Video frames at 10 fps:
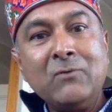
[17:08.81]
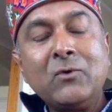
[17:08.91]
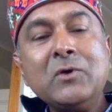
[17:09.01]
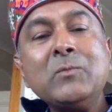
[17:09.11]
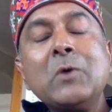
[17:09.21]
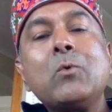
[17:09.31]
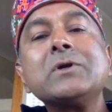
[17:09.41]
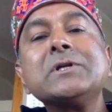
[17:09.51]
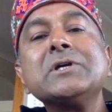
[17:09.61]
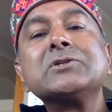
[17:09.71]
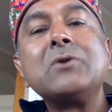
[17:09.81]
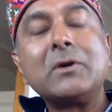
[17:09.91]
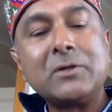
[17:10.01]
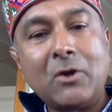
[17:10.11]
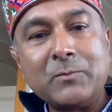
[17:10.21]
for whom the water is
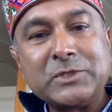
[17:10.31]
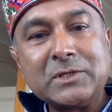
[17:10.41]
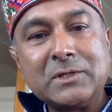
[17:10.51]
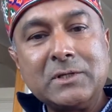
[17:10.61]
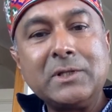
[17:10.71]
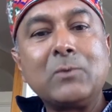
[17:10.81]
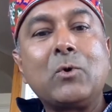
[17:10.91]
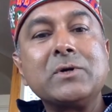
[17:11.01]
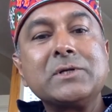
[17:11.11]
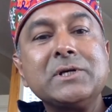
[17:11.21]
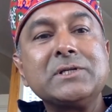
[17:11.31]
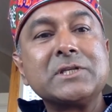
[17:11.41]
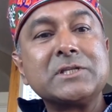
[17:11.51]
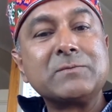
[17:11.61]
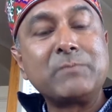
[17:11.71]
not an obstacle, the water is
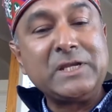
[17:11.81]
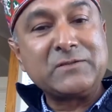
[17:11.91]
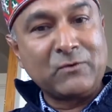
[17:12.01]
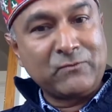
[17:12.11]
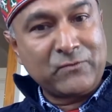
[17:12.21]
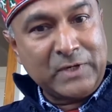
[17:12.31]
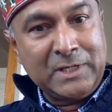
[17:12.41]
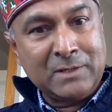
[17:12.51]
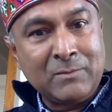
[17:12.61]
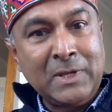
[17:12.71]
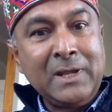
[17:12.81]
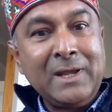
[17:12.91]
a space for freedom,